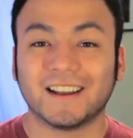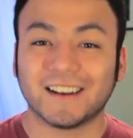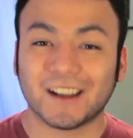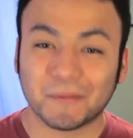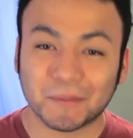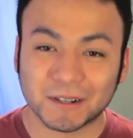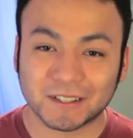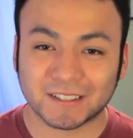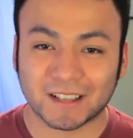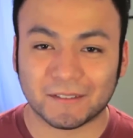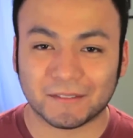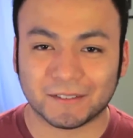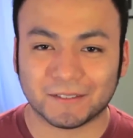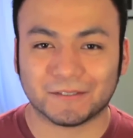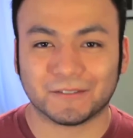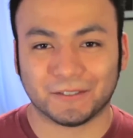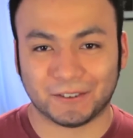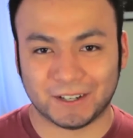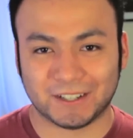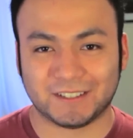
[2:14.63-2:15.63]
Number 7,
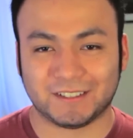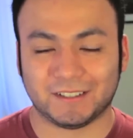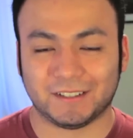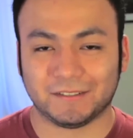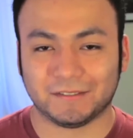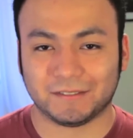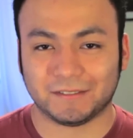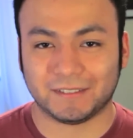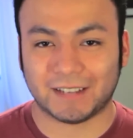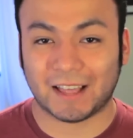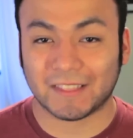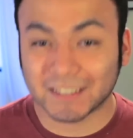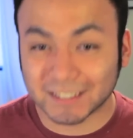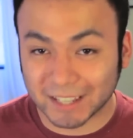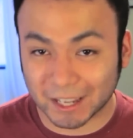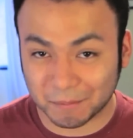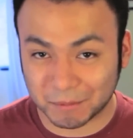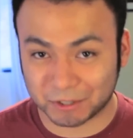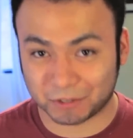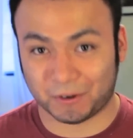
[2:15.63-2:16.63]
FreeCiv. Now this
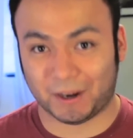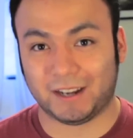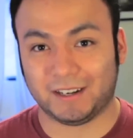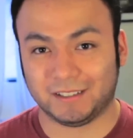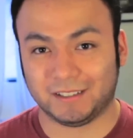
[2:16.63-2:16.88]
game is great.